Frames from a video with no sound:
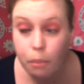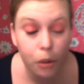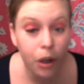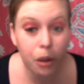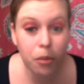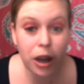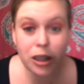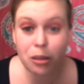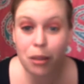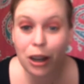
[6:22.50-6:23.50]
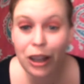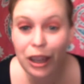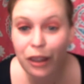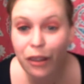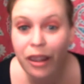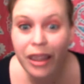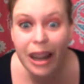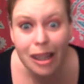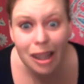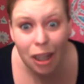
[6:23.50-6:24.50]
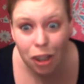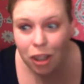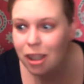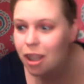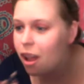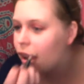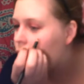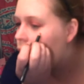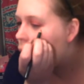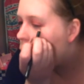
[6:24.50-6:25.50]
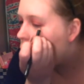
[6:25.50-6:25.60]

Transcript: Bruno Mars' Marry You. That is such a good song.